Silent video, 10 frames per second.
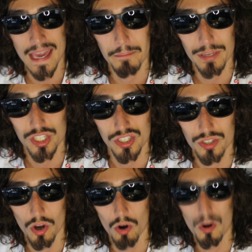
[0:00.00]
ambitious
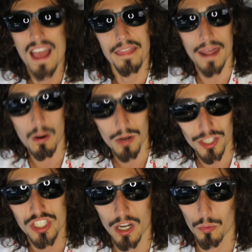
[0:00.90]
goal that I want to
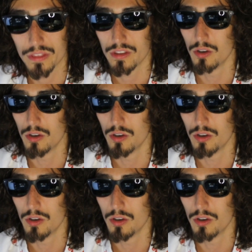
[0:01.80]
share with